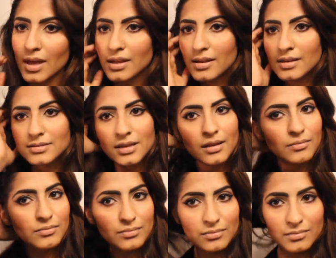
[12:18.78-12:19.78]
And that's it.
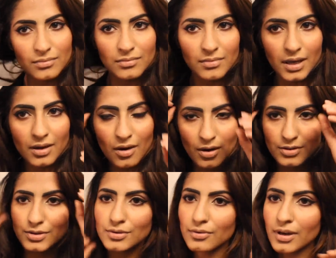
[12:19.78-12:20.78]
My
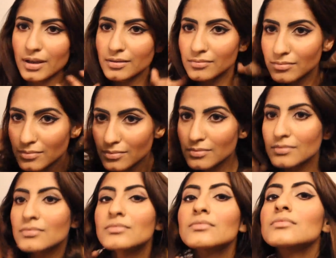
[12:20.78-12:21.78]
contouring
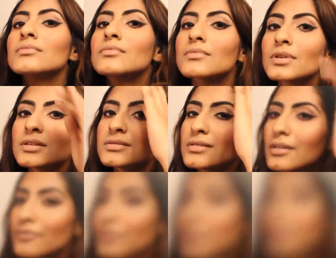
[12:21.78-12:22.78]
is
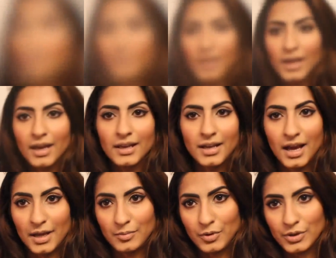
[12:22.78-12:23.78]
done. And
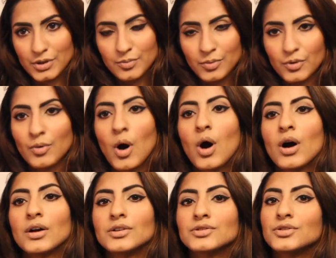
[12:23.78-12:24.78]
I'm going to move
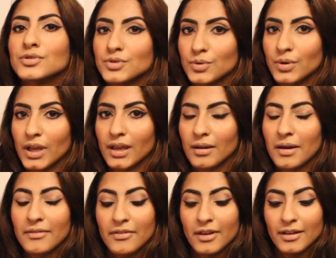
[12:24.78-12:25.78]
on to doing
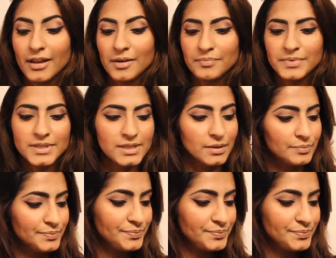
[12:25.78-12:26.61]
the lips.